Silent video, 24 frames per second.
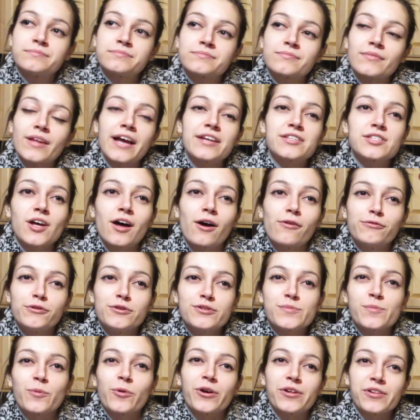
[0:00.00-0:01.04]
I saw a few
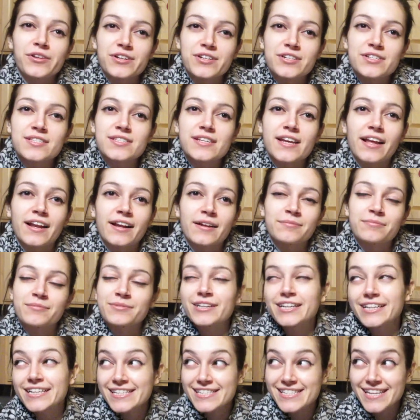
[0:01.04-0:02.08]
spoilers, and I'm
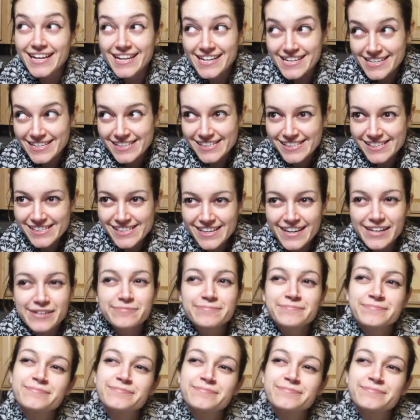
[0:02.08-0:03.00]
pretty excited.